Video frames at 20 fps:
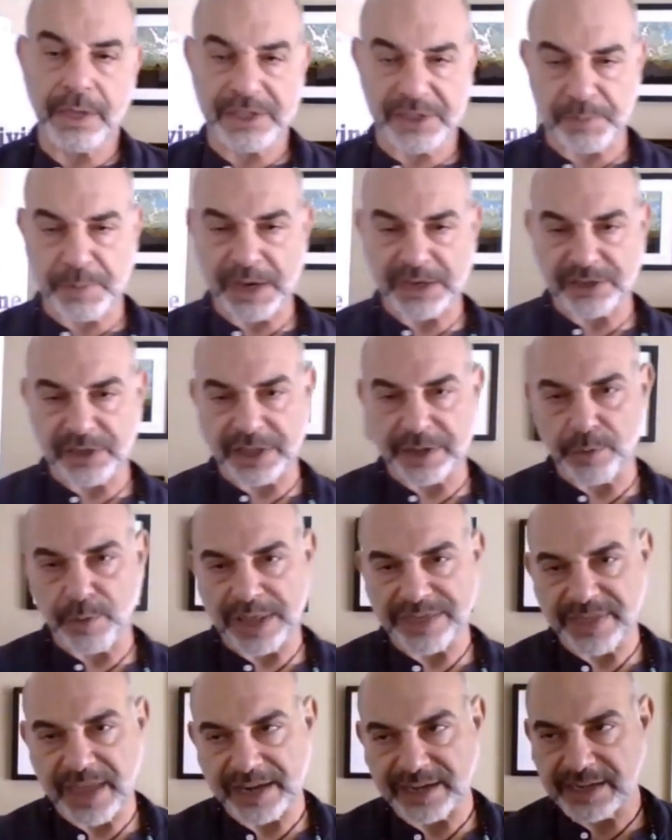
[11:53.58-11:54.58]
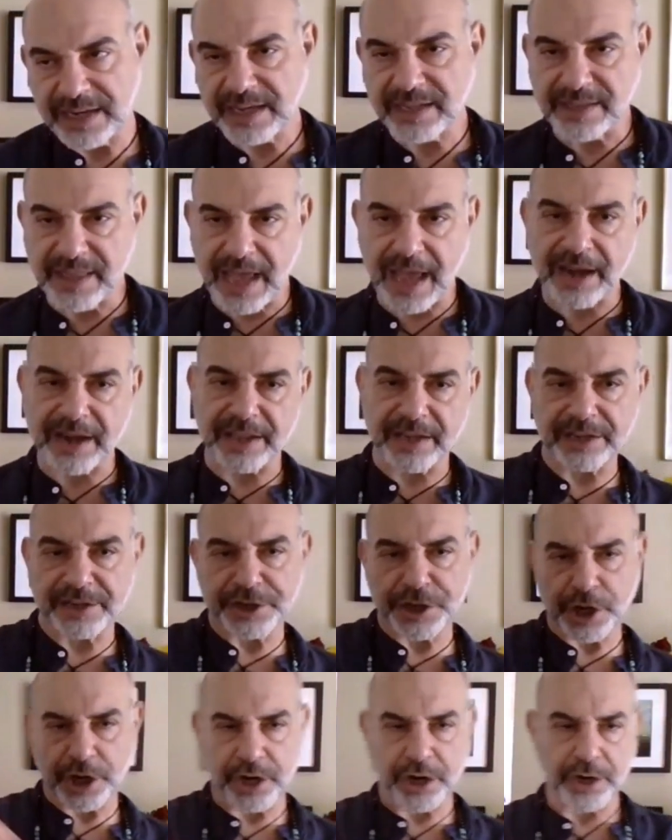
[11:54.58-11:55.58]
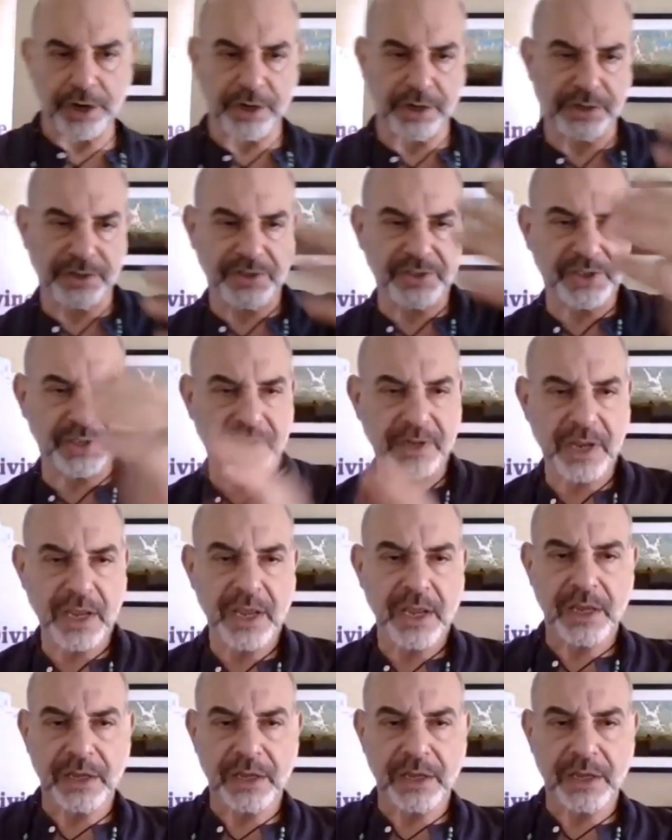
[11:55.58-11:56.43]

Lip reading: especially when they need that in turns and